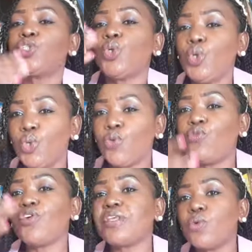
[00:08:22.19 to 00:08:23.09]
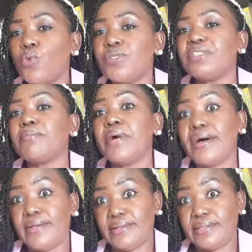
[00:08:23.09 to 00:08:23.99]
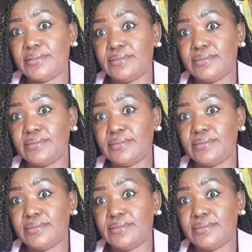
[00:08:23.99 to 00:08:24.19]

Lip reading: To look for the good in the bad.